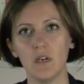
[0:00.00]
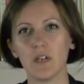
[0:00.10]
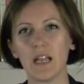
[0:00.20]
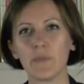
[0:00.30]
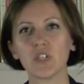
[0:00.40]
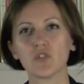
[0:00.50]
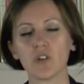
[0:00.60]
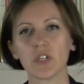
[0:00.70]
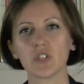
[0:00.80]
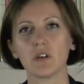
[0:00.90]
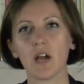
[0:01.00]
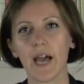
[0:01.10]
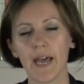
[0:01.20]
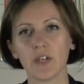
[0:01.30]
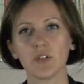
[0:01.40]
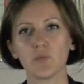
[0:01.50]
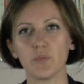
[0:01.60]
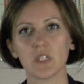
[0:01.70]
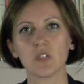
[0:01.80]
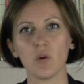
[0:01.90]
A dilemma structure cannot
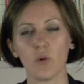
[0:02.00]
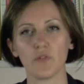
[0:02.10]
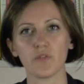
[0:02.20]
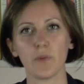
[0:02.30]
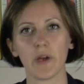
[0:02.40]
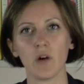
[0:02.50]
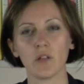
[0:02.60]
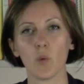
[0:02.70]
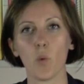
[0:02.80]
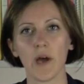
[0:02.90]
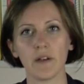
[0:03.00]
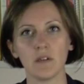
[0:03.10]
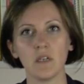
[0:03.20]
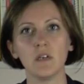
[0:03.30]
be solved by only one